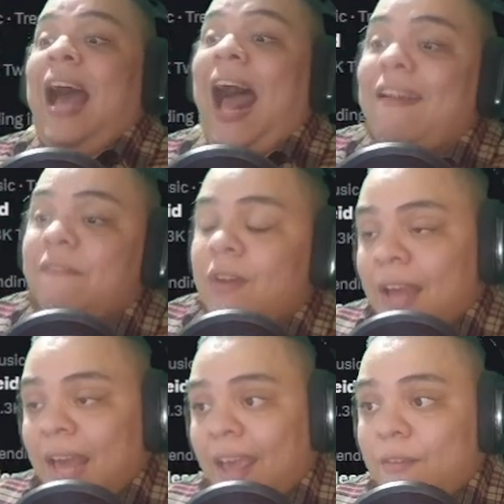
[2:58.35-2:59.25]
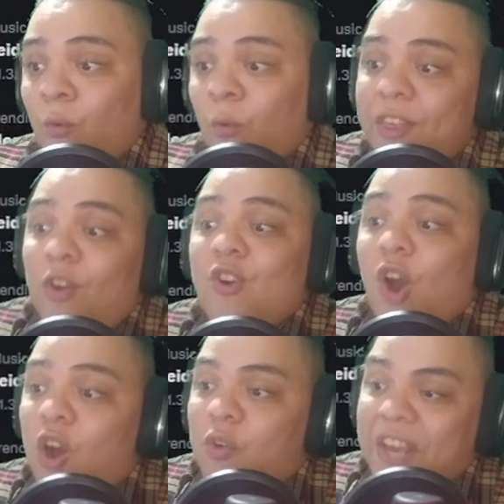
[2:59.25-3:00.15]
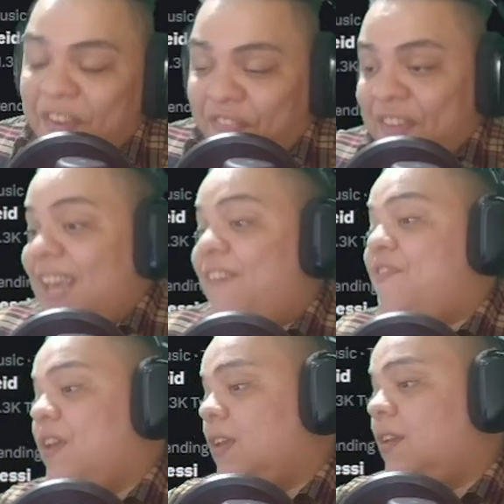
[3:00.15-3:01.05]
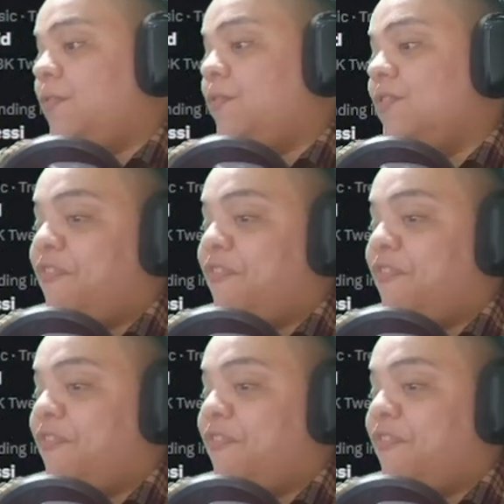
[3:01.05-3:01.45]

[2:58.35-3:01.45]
And we don't know if the